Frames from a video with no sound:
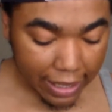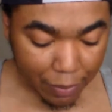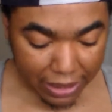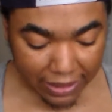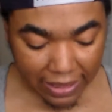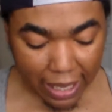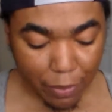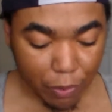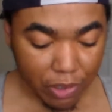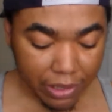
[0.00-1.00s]
of like my
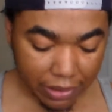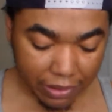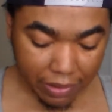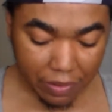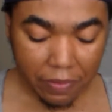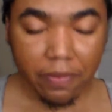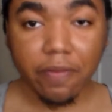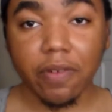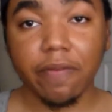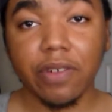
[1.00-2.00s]
salmon one
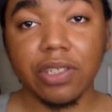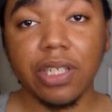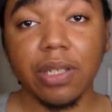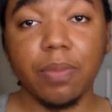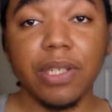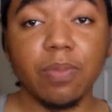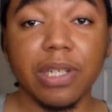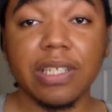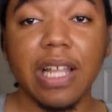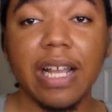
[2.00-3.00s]
from Virginia Beach but it's